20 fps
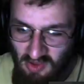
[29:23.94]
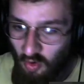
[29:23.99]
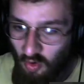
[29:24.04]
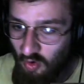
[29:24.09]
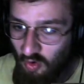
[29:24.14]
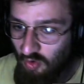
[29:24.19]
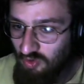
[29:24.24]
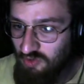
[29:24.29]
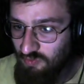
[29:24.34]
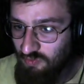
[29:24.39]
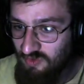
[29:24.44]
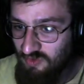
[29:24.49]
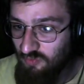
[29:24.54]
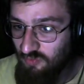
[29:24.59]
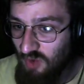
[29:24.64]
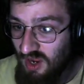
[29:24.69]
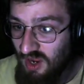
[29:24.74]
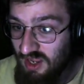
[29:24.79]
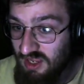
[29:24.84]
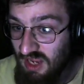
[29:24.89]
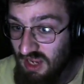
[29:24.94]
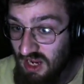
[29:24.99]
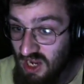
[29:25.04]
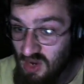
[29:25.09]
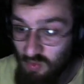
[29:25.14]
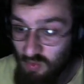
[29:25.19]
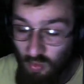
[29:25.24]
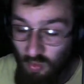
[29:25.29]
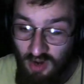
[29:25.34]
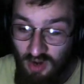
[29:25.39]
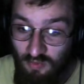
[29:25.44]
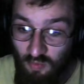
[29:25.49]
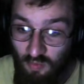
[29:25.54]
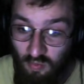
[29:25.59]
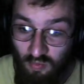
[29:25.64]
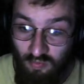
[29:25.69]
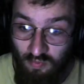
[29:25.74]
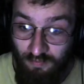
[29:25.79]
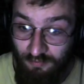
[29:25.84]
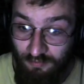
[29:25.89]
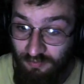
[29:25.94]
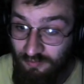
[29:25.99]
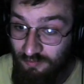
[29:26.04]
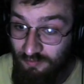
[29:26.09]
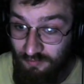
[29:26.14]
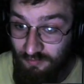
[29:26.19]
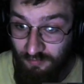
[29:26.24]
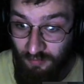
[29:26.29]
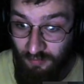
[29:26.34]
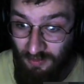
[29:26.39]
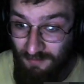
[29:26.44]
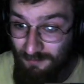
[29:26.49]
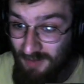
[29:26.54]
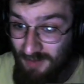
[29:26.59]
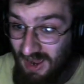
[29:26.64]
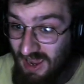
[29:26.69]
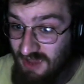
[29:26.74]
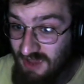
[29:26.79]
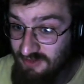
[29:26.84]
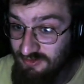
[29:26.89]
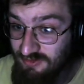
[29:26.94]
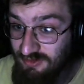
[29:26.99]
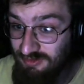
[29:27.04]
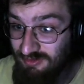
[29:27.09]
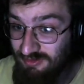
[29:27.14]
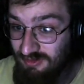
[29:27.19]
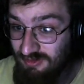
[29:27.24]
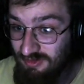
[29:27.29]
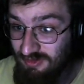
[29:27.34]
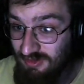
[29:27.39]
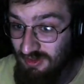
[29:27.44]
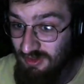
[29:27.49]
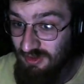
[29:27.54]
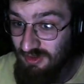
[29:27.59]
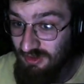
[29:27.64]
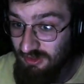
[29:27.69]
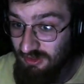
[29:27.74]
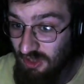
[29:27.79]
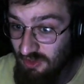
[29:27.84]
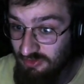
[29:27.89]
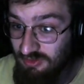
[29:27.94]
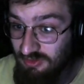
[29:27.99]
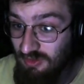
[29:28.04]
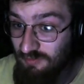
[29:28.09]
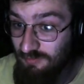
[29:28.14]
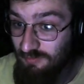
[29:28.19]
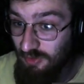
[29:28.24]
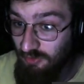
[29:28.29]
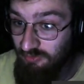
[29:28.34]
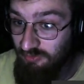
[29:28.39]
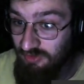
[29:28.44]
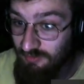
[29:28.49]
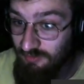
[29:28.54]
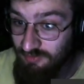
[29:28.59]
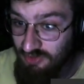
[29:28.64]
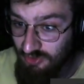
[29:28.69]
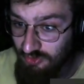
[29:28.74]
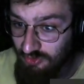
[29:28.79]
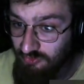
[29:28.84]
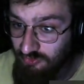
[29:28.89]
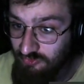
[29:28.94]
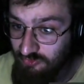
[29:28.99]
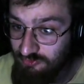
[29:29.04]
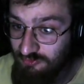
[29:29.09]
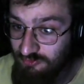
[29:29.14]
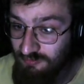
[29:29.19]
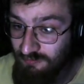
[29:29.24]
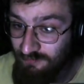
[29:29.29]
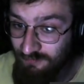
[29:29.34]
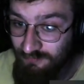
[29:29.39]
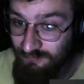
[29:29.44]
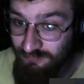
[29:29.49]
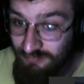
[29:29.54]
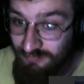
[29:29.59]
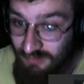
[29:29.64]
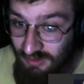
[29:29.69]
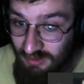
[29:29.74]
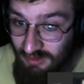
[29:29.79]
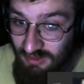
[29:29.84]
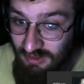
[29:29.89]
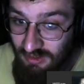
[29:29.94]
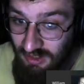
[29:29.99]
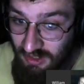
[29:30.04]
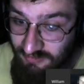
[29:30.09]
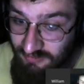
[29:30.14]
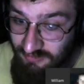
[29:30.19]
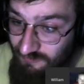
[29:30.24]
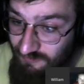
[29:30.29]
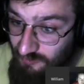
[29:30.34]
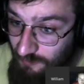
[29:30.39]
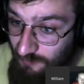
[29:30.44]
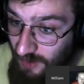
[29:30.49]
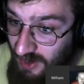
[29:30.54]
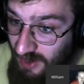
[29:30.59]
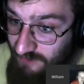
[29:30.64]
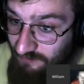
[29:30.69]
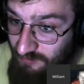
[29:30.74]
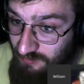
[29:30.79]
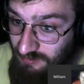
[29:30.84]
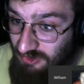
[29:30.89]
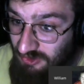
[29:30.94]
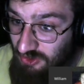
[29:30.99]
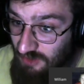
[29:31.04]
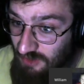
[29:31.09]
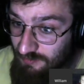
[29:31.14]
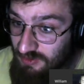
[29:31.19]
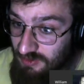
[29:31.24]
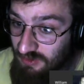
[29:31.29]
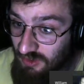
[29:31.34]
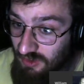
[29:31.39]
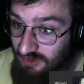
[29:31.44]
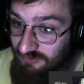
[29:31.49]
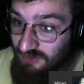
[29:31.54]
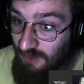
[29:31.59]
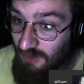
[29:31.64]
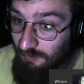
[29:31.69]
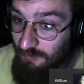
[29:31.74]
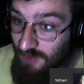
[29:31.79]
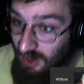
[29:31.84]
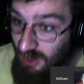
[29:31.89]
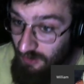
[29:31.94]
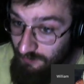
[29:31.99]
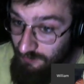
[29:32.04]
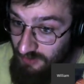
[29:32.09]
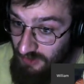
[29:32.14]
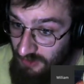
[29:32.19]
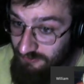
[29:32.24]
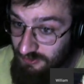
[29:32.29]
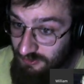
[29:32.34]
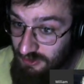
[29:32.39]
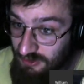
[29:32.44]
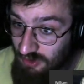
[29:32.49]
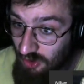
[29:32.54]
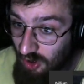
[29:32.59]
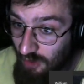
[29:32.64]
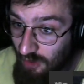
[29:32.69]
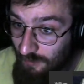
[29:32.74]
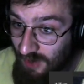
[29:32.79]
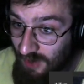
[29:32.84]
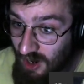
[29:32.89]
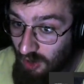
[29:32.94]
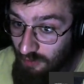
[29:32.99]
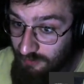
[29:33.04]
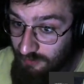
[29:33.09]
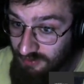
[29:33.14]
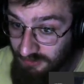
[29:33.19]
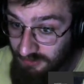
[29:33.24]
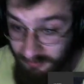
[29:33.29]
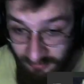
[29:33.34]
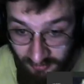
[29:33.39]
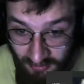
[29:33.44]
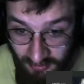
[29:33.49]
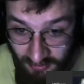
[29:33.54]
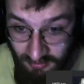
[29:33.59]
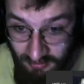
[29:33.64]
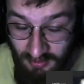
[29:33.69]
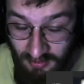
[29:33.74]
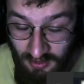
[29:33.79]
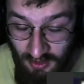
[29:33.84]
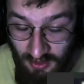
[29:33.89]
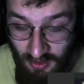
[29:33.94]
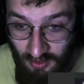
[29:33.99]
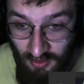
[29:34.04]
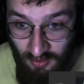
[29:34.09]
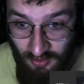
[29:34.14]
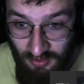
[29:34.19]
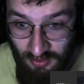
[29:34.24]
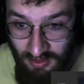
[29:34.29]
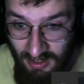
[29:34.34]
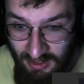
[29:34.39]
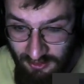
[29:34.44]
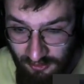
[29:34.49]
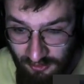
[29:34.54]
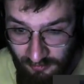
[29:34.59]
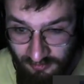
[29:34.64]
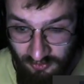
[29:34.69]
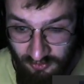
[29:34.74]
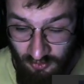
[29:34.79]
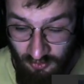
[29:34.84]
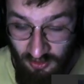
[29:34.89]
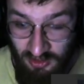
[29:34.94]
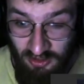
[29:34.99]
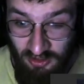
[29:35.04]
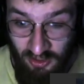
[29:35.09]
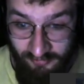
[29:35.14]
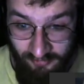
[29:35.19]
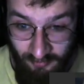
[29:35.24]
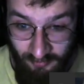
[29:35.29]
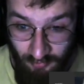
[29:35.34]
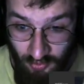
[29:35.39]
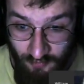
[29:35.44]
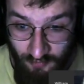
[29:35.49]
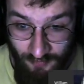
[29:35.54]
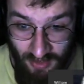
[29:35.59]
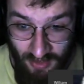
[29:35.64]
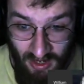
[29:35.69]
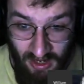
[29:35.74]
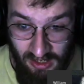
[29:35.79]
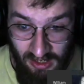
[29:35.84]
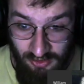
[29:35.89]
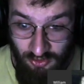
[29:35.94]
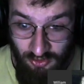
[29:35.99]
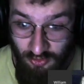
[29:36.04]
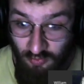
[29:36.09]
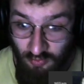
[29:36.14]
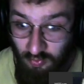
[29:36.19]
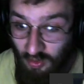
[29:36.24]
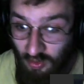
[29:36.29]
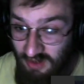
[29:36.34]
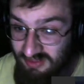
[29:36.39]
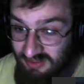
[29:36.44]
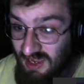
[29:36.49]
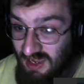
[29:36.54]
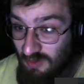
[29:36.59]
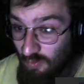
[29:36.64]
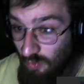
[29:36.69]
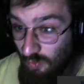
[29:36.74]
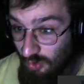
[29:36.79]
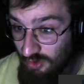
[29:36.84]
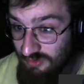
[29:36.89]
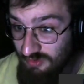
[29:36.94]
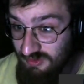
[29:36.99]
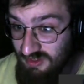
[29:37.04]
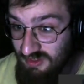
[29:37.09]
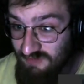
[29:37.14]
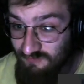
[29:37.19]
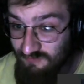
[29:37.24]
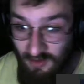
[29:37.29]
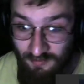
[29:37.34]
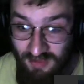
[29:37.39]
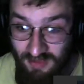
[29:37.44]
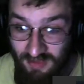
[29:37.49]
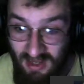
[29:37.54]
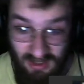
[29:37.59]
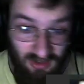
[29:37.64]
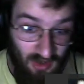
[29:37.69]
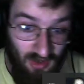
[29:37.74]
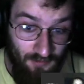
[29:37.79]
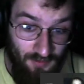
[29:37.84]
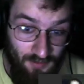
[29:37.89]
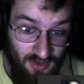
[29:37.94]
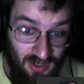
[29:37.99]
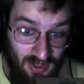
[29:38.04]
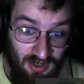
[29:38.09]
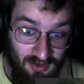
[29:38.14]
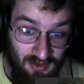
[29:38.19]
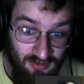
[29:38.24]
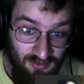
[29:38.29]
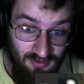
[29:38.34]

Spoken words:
the only reason why anyone buys custom-built computers is if you're buying from like a company like CyberPower PC or PowerPC, and you're doing a custom loop, and you want that warranty from that company,